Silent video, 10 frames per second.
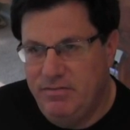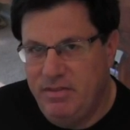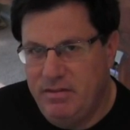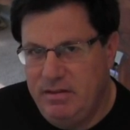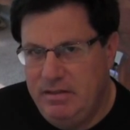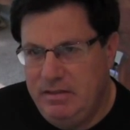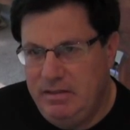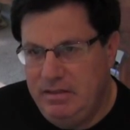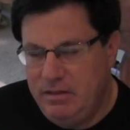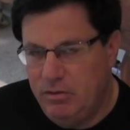of the
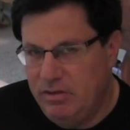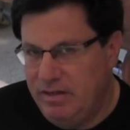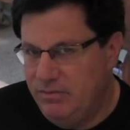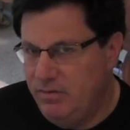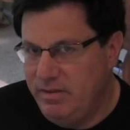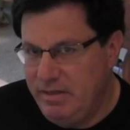ego level,